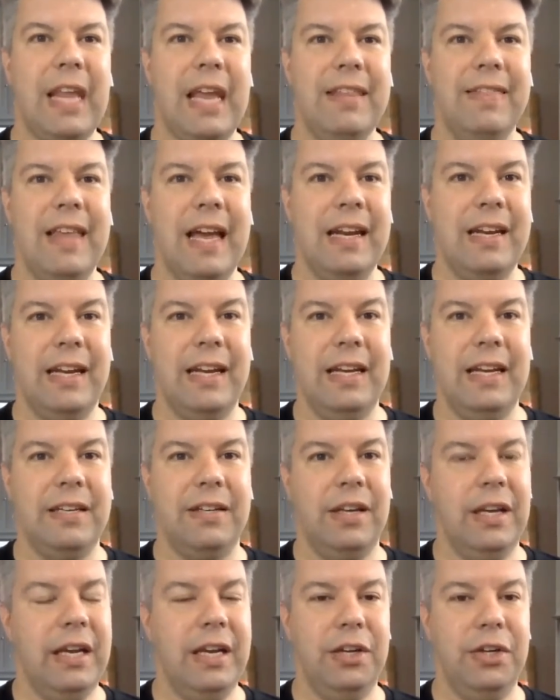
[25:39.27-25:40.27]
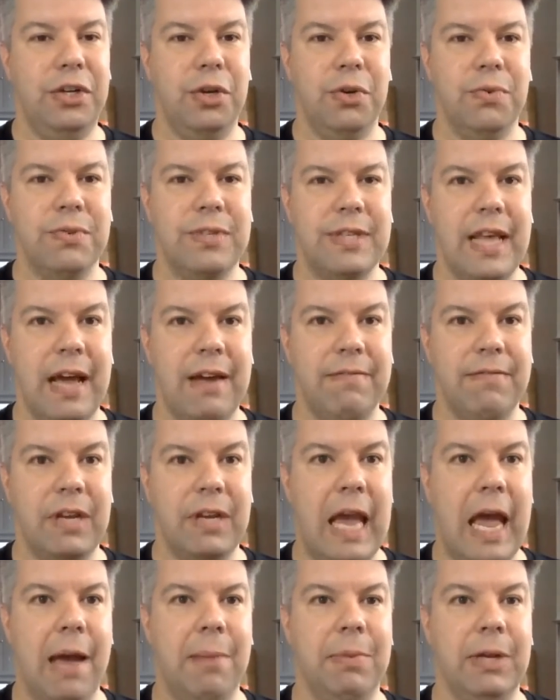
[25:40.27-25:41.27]
that he he used that
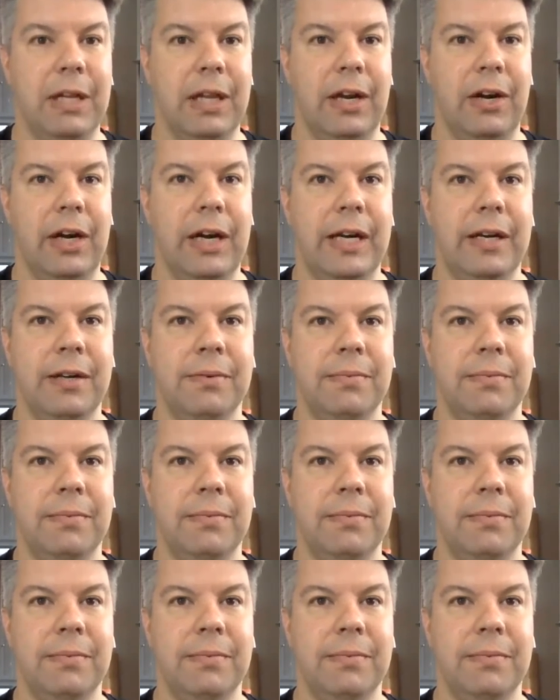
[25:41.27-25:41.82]
vocabulary.